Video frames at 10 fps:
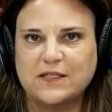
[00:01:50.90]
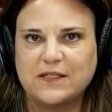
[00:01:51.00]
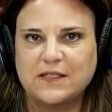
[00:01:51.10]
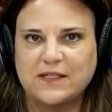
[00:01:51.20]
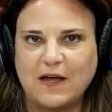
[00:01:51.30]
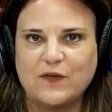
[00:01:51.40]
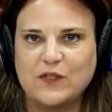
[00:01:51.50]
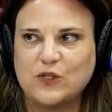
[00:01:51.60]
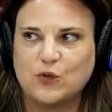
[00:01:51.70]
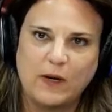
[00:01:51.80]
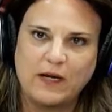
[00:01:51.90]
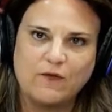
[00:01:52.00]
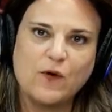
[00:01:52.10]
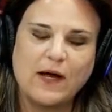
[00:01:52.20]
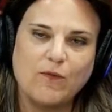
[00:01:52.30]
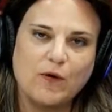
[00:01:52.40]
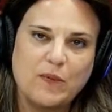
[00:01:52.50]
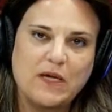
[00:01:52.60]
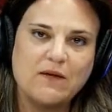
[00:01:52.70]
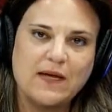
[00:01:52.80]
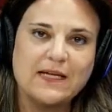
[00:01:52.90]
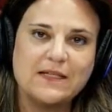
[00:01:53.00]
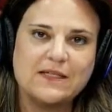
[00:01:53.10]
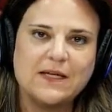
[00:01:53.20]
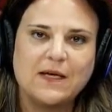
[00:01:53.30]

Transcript: 7 24-hour periods,